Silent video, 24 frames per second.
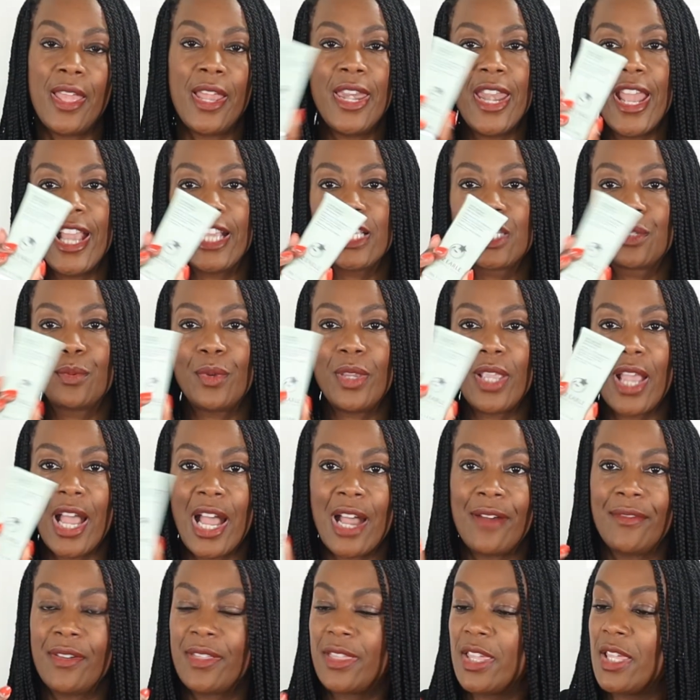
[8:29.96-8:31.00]
then next we
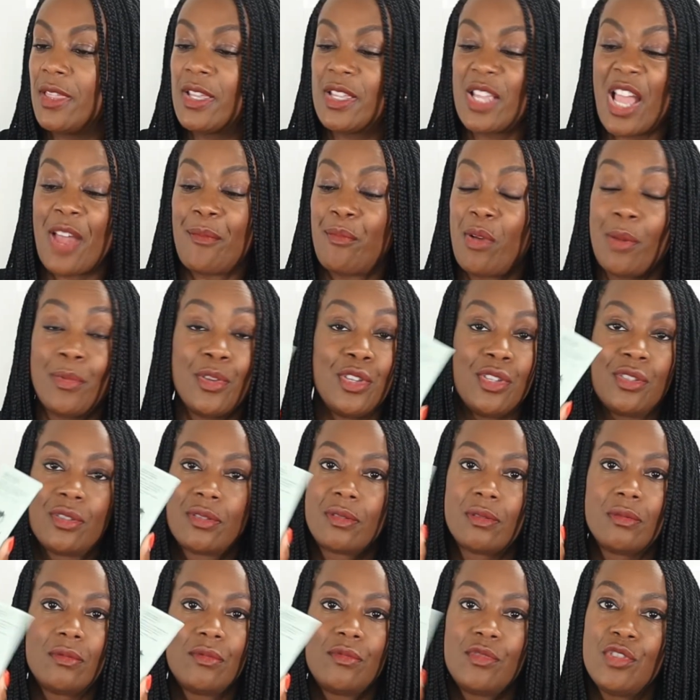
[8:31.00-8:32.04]
have, I think that
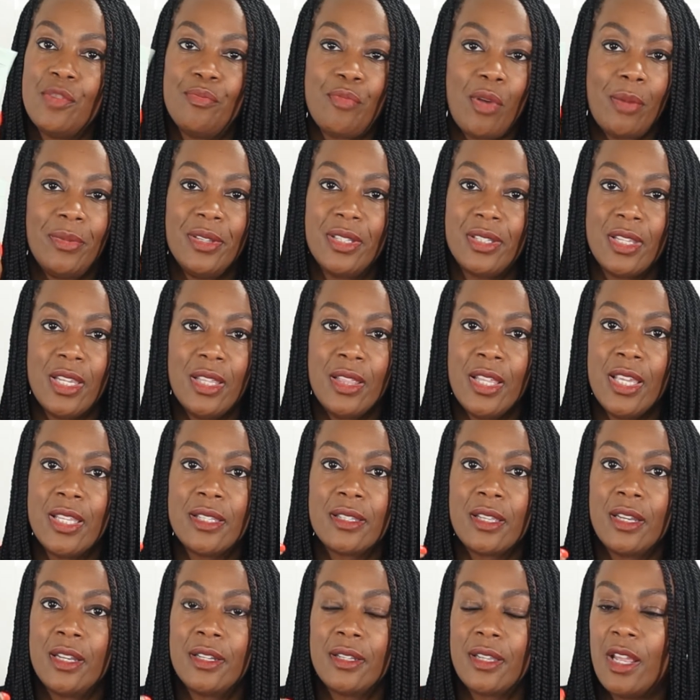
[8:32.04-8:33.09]
you've probably seen these
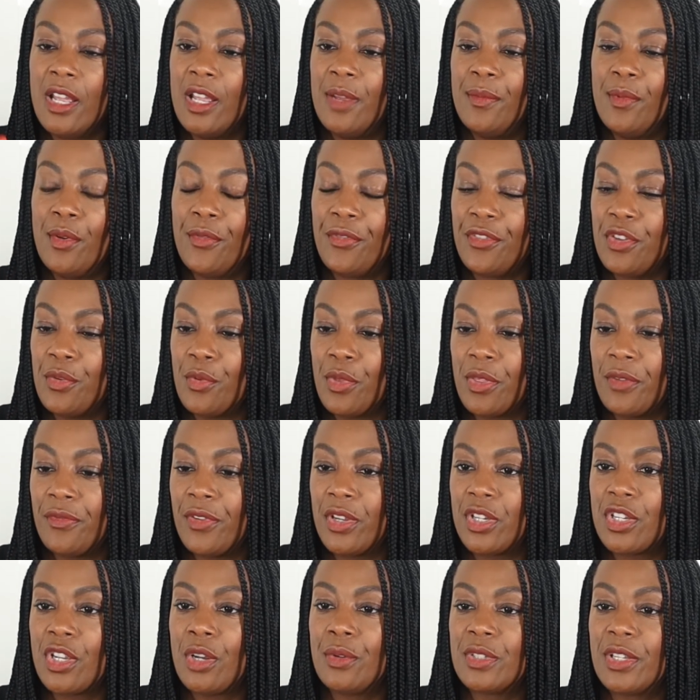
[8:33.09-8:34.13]
in a few other
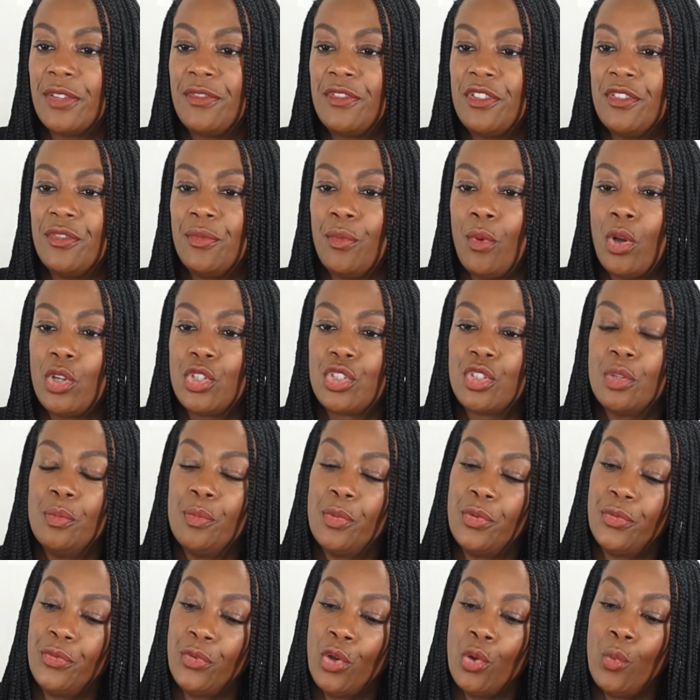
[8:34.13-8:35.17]
videos if you've watched them
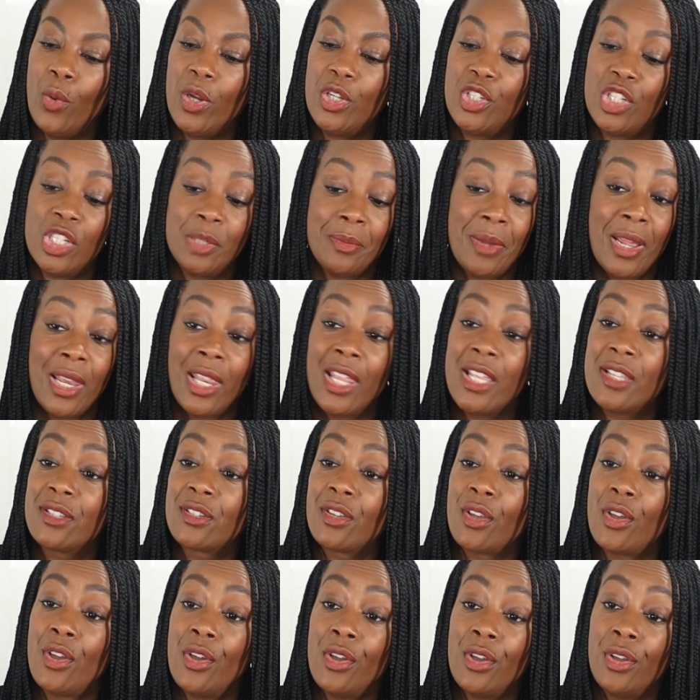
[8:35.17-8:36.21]
before, which is my Liz
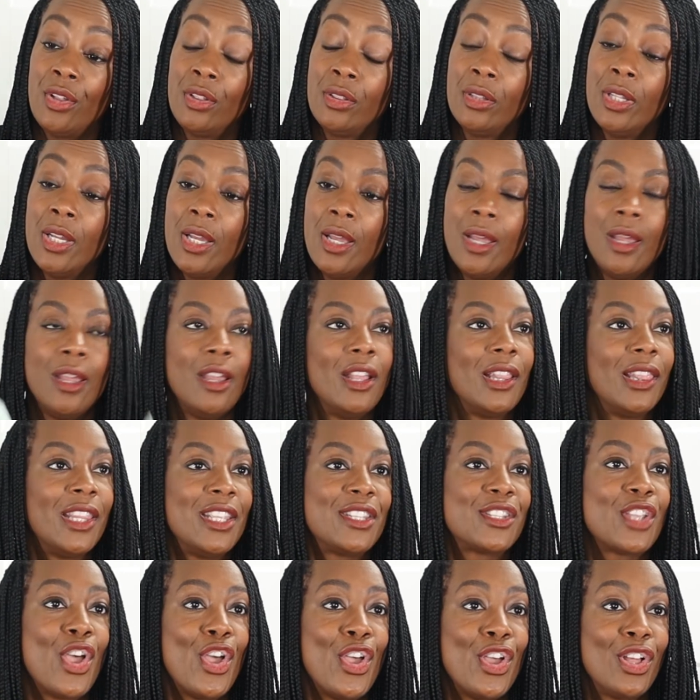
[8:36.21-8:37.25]
Earl
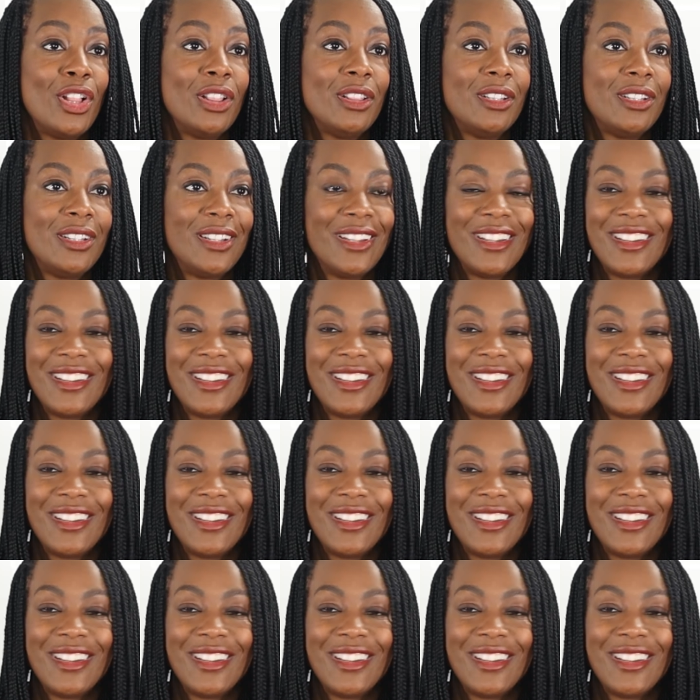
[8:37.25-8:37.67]
Skin